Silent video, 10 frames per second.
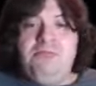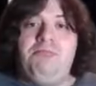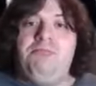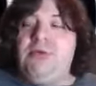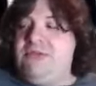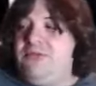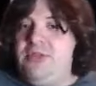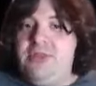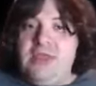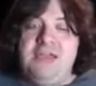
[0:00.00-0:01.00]
but for
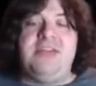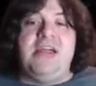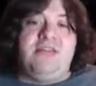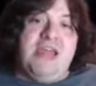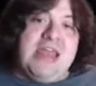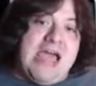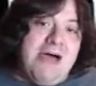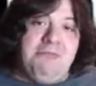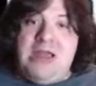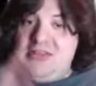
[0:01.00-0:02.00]
the things that did
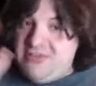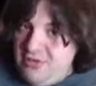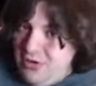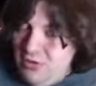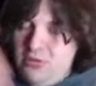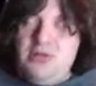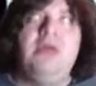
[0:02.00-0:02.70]
happen, I still